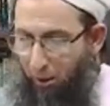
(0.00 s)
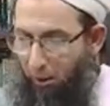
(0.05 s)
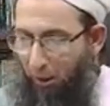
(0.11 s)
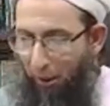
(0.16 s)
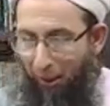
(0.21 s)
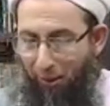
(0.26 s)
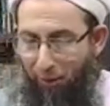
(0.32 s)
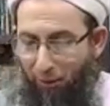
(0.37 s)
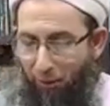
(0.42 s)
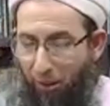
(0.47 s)

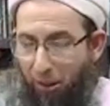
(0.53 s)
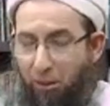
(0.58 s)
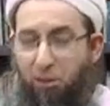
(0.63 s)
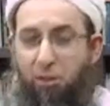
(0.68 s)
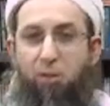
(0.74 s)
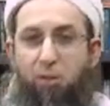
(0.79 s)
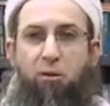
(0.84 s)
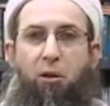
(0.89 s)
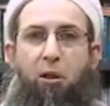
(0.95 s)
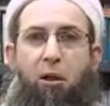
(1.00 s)
I think
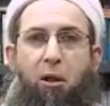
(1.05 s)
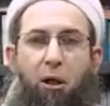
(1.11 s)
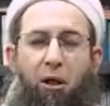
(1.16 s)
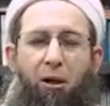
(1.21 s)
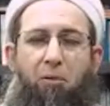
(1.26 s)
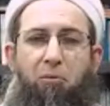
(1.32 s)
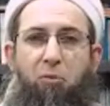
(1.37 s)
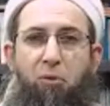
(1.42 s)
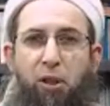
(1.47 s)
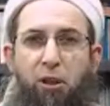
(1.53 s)

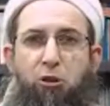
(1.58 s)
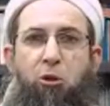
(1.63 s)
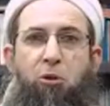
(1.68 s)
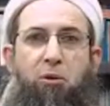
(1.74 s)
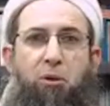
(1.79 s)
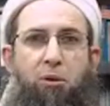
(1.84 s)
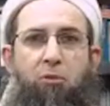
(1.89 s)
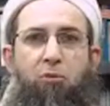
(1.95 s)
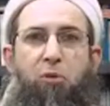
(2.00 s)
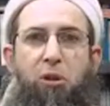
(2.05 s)
we
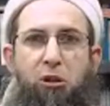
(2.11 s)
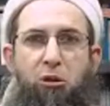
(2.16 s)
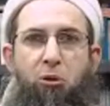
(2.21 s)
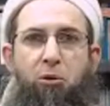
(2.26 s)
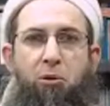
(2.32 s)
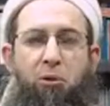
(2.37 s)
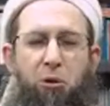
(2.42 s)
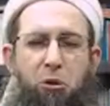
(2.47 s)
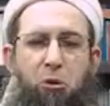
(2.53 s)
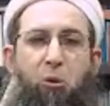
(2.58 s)
should
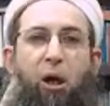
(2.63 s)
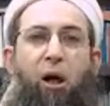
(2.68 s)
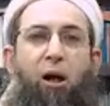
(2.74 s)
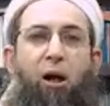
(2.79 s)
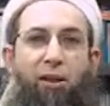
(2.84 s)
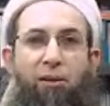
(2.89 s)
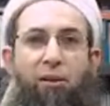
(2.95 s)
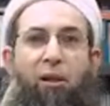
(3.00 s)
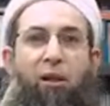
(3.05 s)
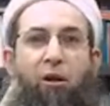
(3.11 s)
do a
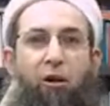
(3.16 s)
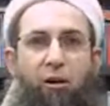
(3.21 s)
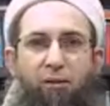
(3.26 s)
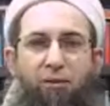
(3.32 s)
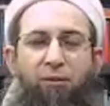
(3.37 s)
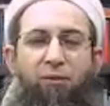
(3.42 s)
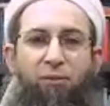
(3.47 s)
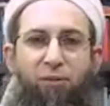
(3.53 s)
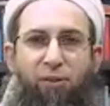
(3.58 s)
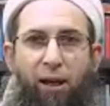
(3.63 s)
qaza of
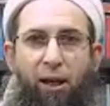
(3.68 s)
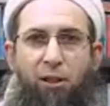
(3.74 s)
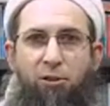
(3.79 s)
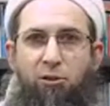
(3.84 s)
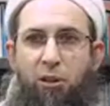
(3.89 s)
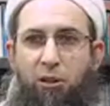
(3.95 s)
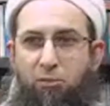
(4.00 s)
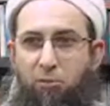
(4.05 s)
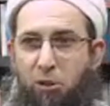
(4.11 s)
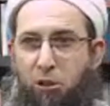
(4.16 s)
fast,
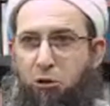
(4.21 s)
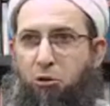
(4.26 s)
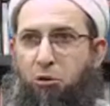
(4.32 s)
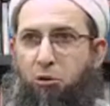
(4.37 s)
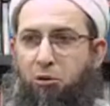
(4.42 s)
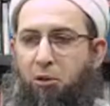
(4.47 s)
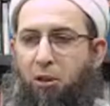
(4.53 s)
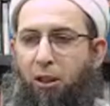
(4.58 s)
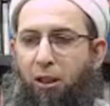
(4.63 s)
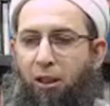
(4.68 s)
and we
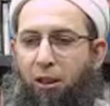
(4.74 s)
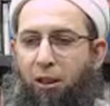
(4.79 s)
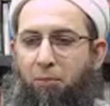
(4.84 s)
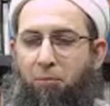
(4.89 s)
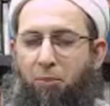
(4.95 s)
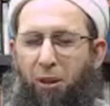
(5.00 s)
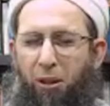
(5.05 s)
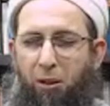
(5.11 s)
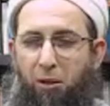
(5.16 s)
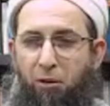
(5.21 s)
should
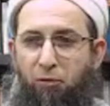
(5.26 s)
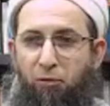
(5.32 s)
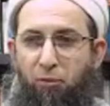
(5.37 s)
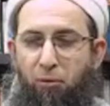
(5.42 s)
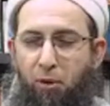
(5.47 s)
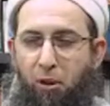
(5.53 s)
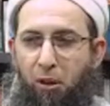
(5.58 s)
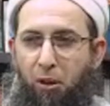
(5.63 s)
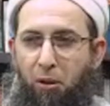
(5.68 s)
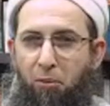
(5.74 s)

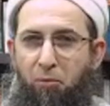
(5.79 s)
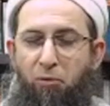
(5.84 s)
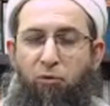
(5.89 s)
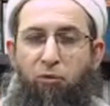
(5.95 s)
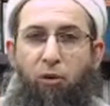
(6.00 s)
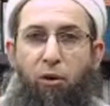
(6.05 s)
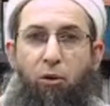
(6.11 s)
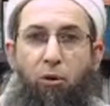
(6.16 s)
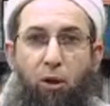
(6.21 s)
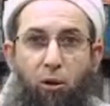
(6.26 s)

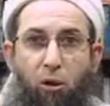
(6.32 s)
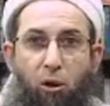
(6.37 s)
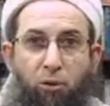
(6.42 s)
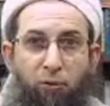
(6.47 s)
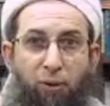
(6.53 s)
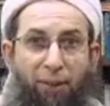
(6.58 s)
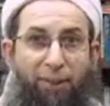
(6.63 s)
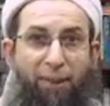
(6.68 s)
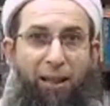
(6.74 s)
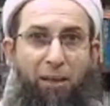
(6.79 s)
follow along
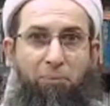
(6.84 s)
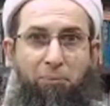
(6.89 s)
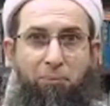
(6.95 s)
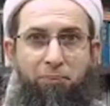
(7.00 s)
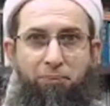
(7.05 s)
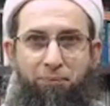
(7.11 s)
with them.